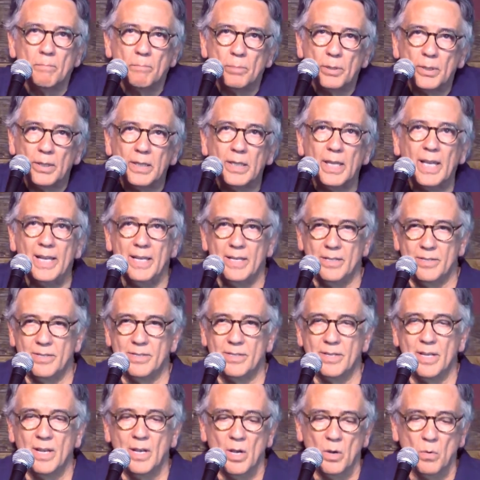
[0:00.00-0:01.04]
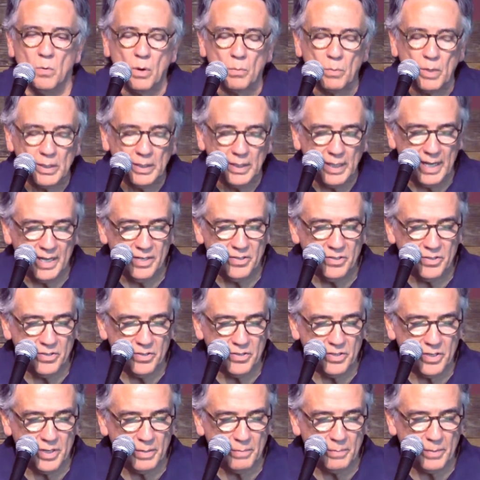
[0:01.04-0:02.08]
place where
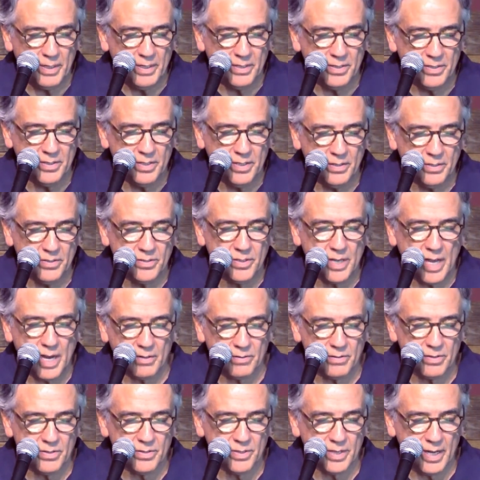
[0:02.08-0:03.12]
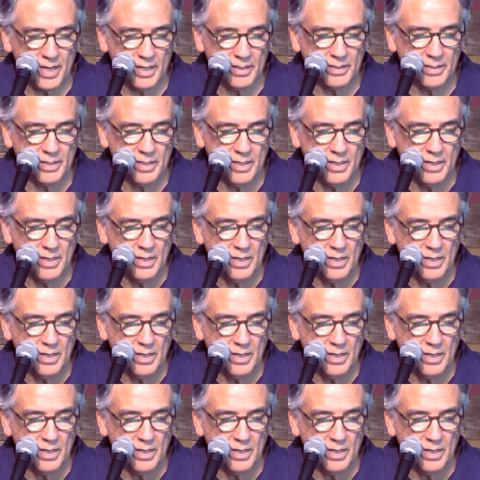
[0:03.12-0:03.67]
relationship is still sacrosanct.